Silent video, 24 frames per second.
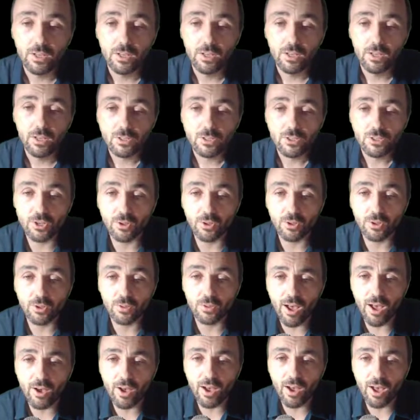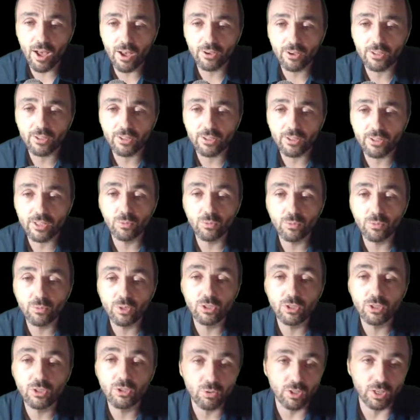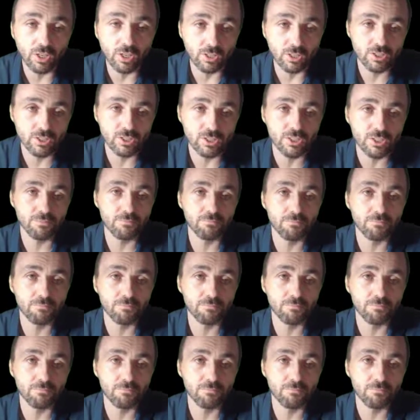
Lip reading: So now, how can we do this?